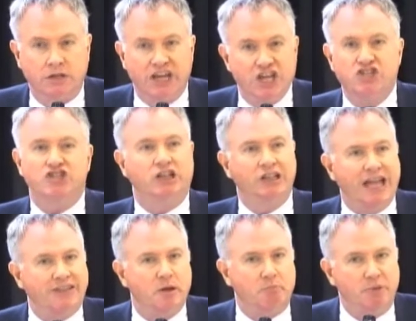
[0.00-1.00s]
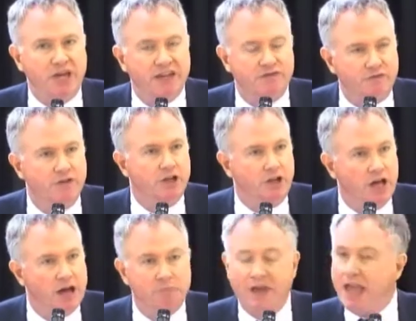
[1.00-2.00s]
is to let the pit fill
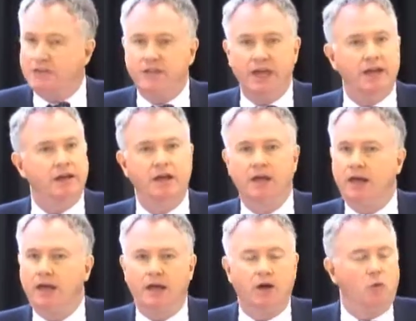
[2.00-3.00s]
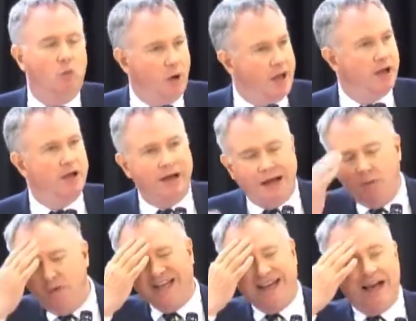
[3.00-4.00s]
up and then, well,
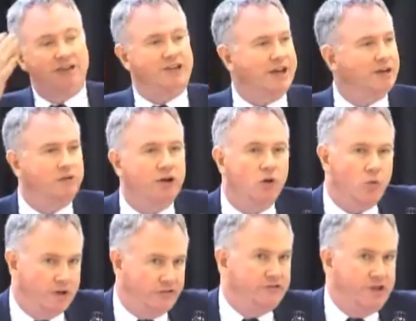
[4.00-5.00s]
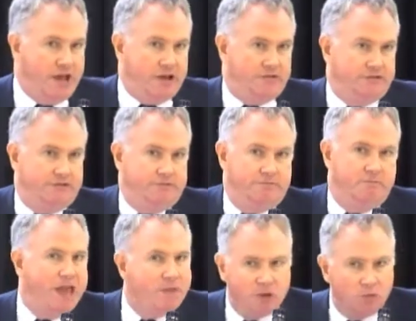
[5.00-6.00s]
gosh, I don't know what's next.
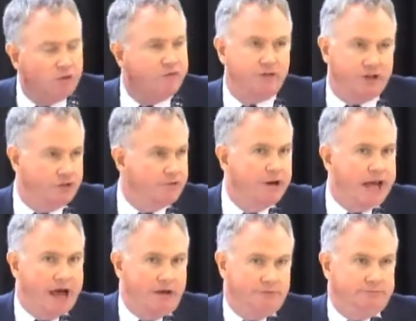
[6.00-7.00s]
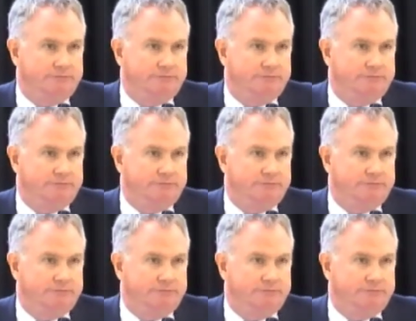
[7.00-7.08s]
Maybe we'll figure it out.